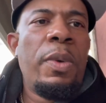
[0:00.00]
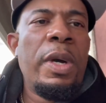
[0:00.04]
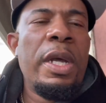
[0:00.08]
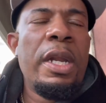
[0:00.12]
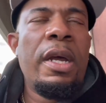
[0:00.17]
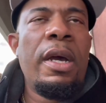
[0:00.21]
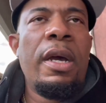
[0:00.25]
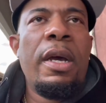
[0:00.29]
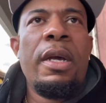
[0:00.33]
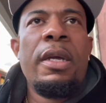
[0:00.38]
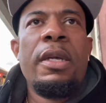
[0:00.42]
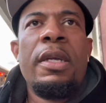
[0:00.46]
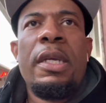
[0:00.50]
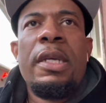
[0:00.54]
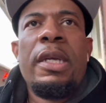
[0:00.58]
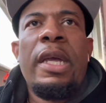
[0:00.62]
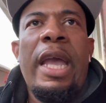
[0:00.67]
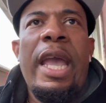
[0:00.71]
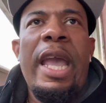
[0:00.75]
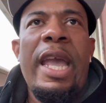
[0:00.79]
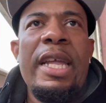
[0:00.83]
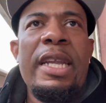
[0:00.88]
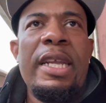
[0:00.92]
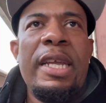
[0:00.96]
with a
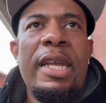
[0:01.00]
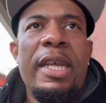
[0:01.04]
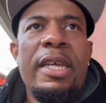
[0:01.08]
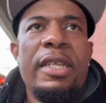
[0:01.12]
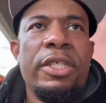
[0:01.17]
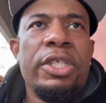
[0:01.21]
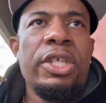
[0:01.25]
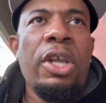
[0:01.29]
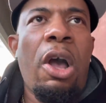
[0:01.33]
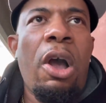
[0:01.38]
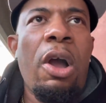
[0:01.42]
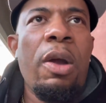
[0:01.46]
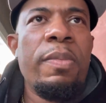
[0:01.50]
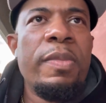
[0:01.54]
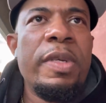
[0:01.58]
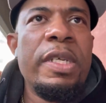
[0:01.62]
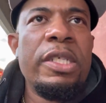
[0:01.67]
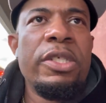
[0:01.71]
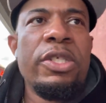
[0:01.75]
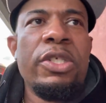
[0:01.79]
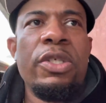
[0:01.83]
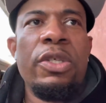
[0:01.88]
80-inch arm reach.